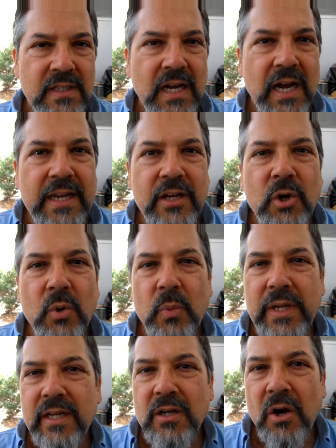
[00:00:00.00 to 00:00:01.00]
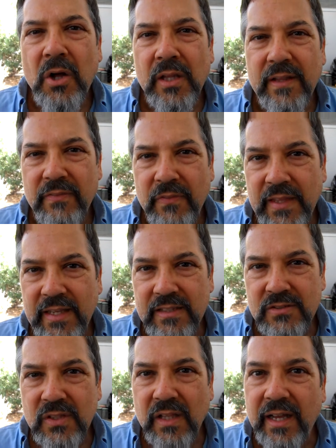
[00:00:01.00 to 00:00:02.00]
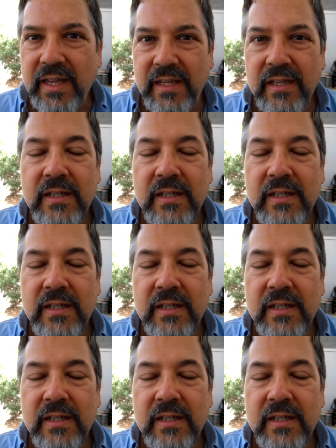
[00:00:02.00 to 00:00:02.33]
I know we call it things like